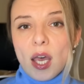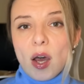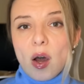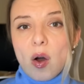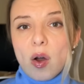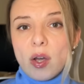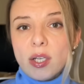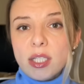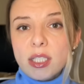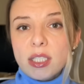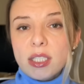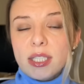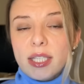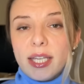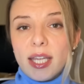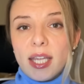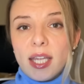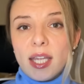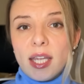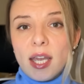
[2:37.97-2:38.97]

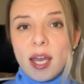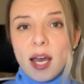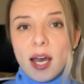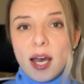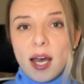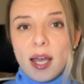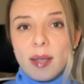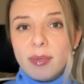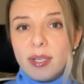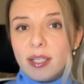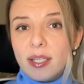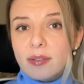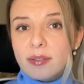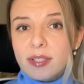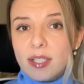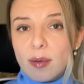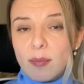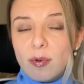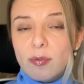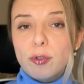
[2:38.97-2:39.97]
Honestly, I believe
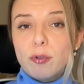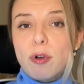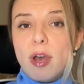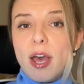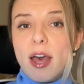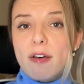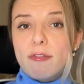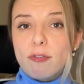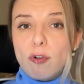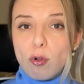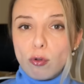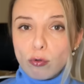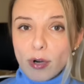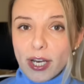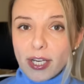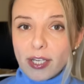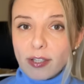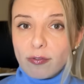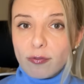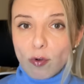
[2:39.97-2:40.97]
some of you have
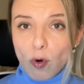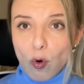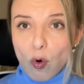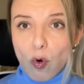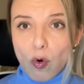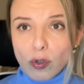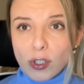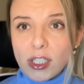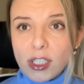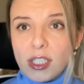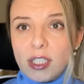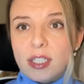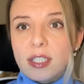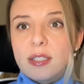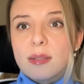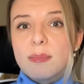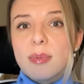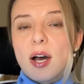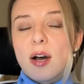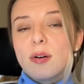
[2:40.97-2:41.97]
already forgotten
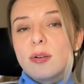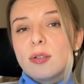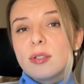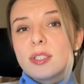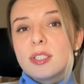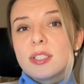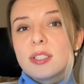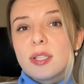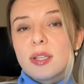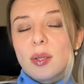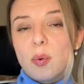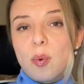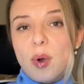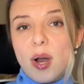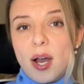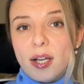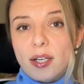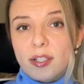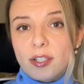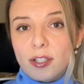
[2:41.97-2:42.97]
about the
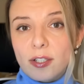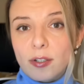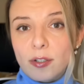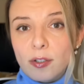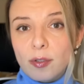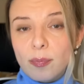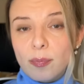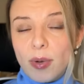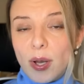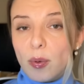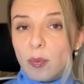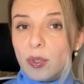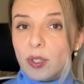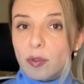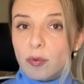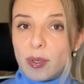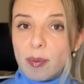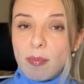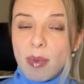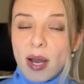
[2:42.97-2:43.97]
Wagner group. I will
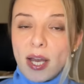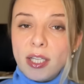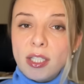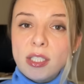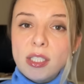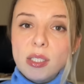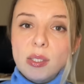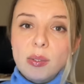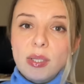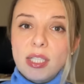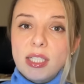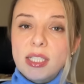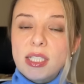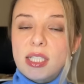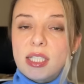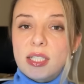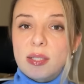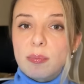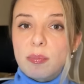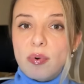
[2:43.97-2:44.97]
remind you, this
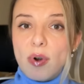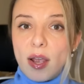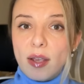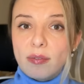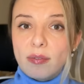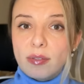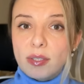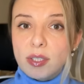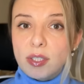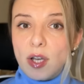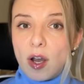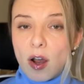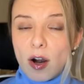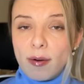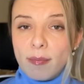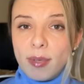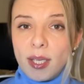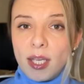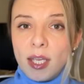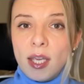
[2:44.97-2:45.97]
is a private
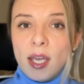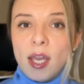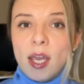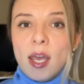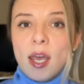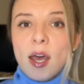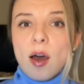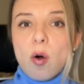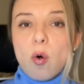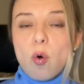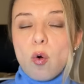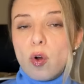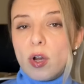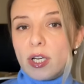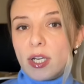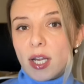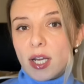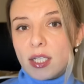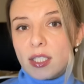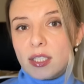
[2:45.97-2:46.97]
army
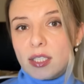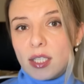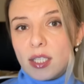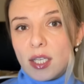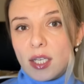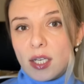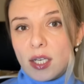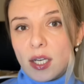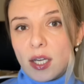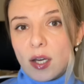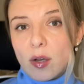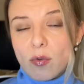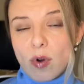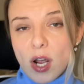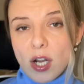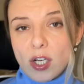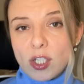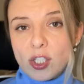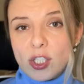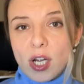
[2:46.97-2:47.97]
organized in
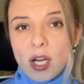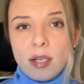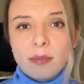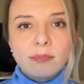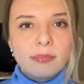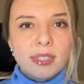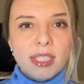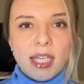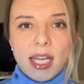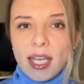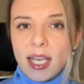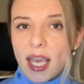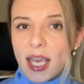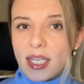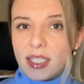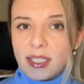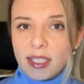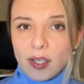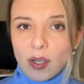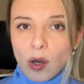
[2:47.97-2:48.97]
Russia
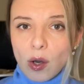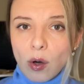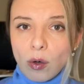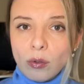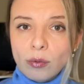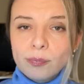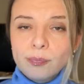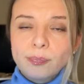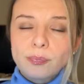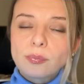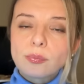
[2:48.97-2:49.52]
decades ago.